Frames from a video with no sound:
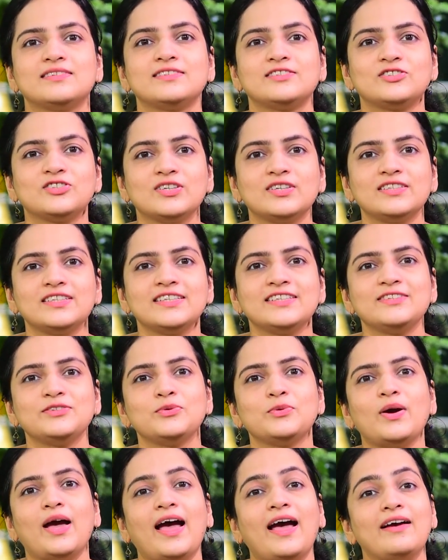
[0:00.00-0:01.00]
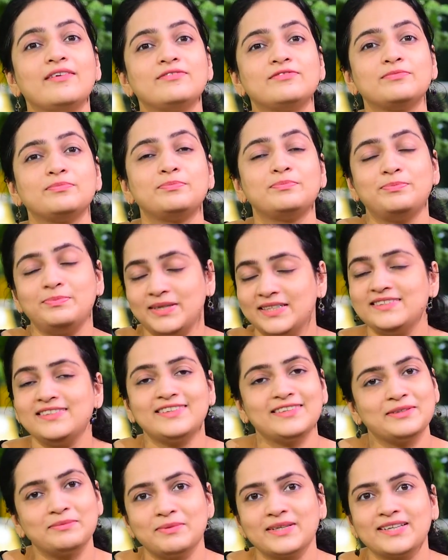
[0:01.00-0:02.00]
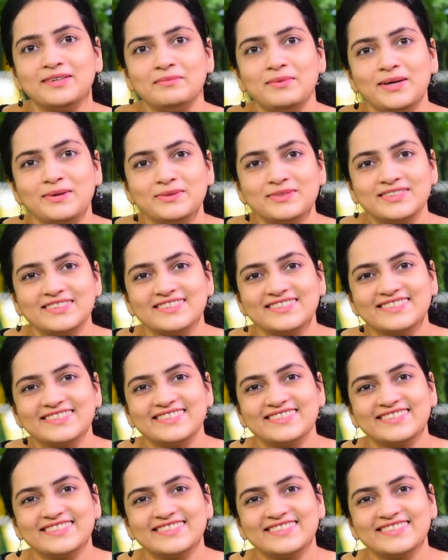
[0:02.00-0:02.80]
a journey you have been dreaming about.